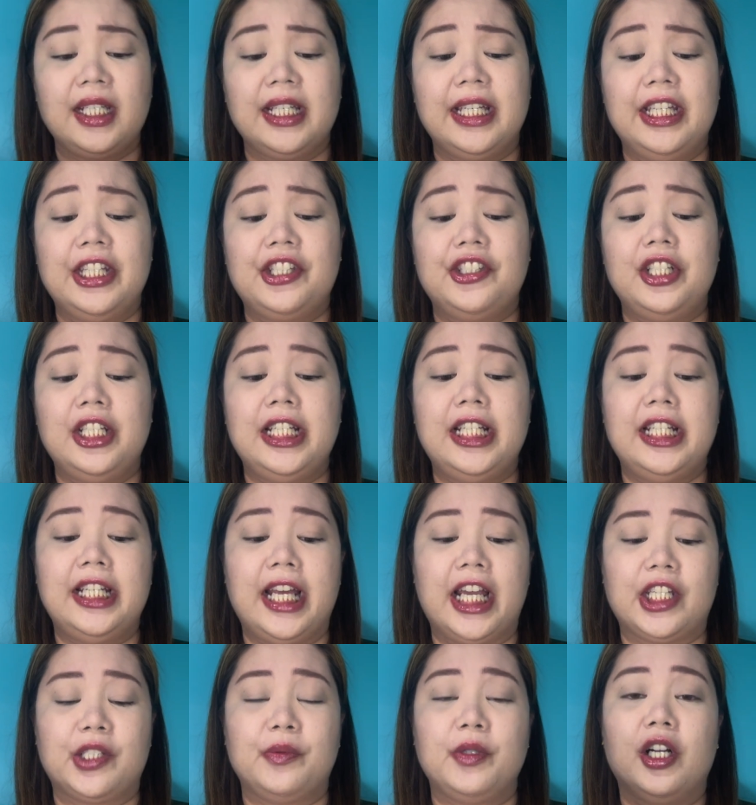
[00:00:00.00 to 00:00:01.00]
It's really
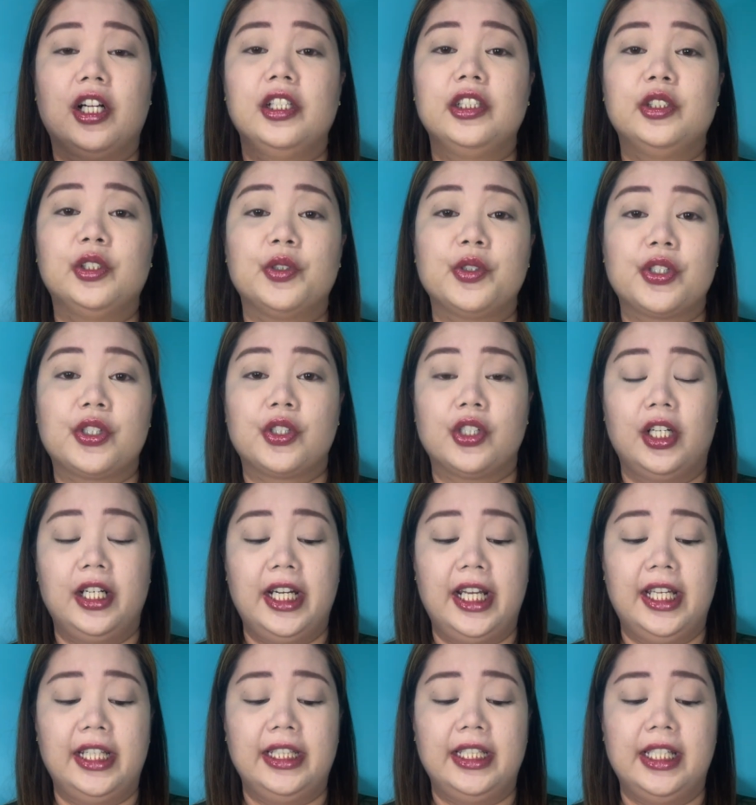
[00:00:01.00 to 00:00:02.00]
nice. We all know
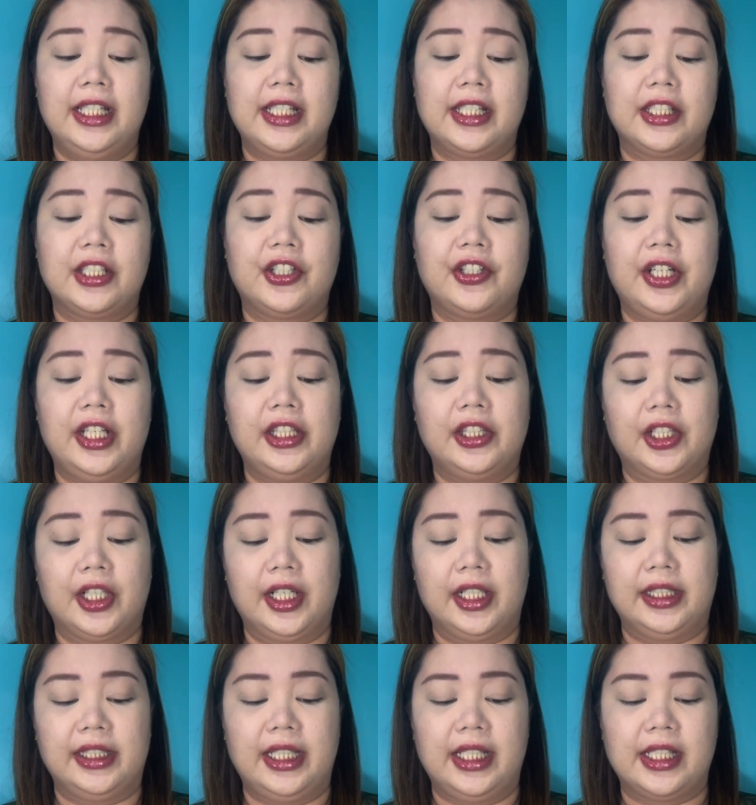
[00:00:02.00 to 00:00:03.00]
Solenn is a great
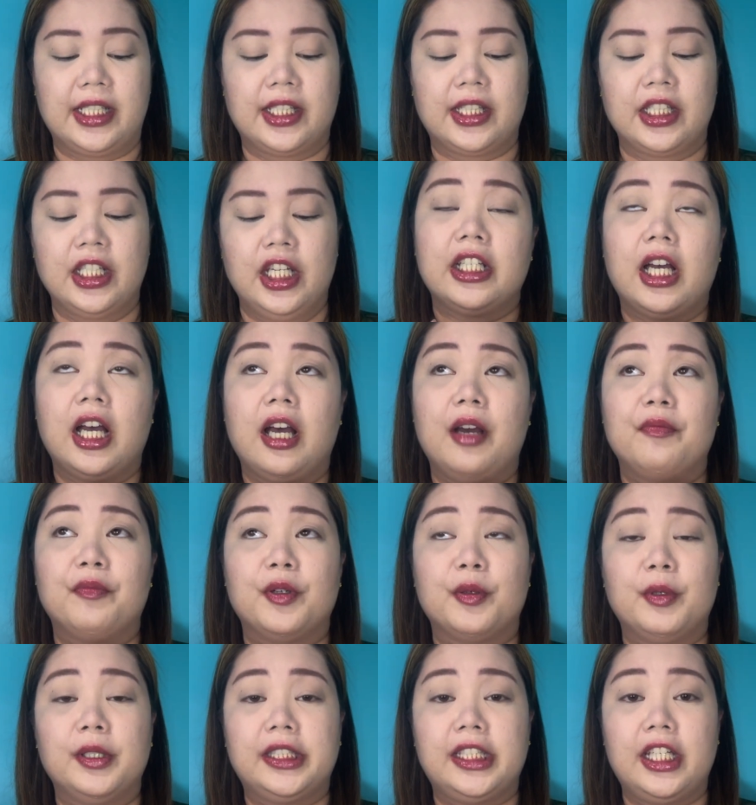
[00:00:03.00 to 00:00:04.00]
artist. From
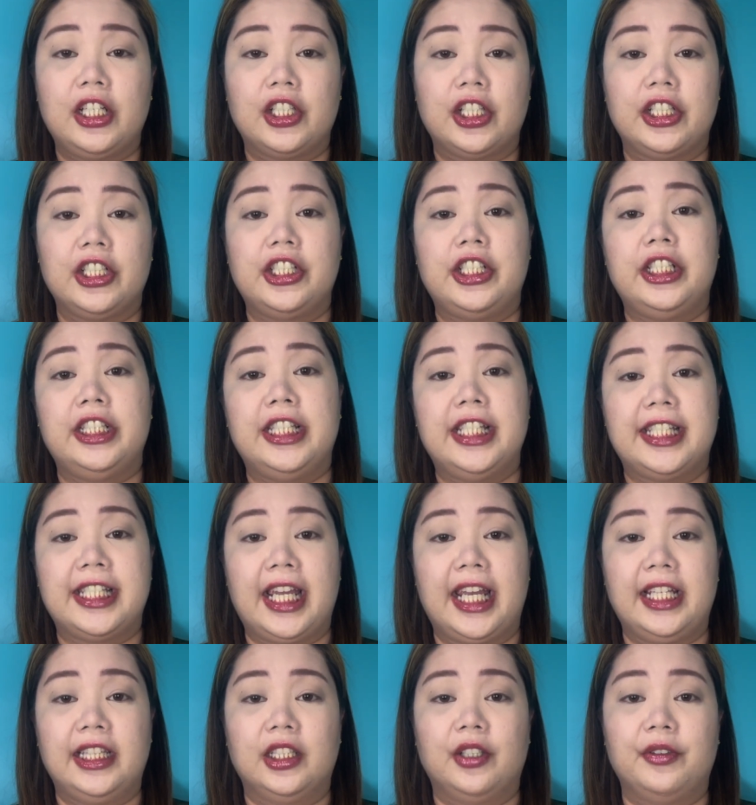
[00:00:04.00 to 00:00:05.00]
what I heard, she
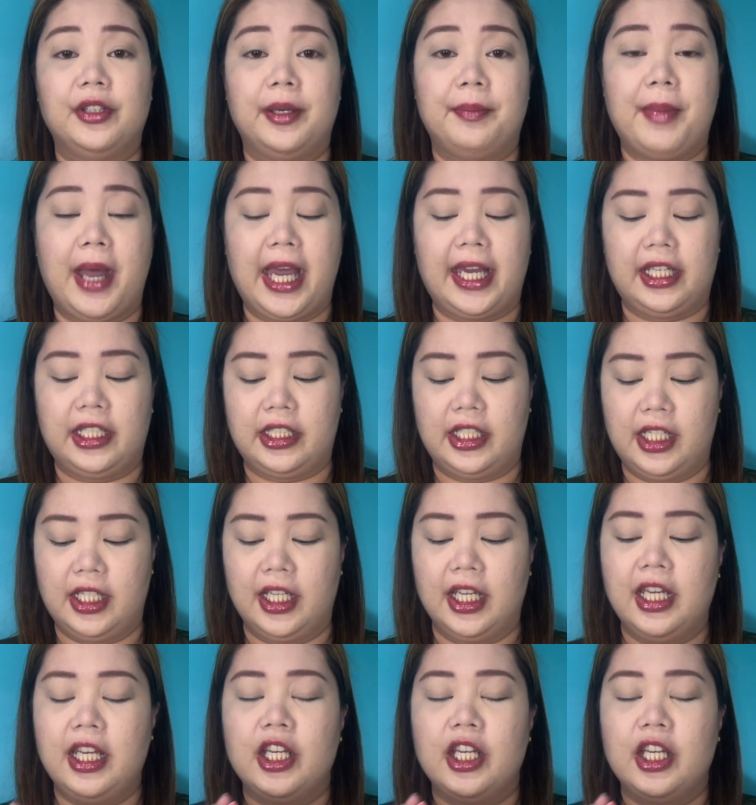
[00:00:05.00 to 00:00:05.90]
designed though the packaging.